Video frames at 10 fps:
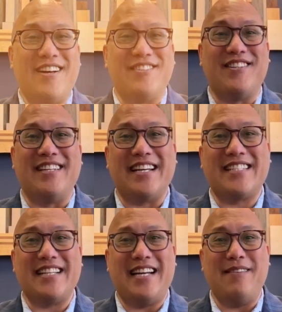Until
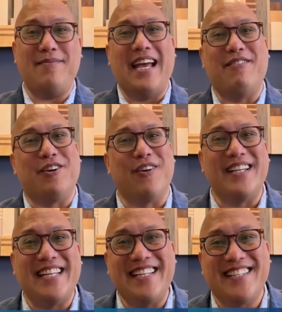next time, have a
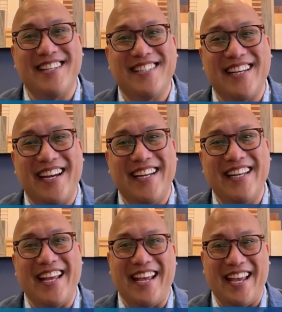great day,
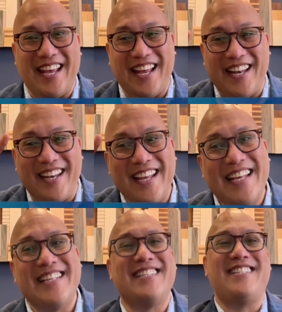sunshine, and
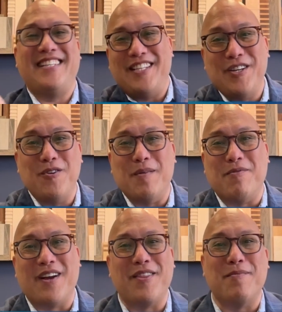see you
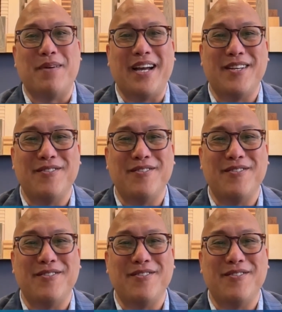around the Bayou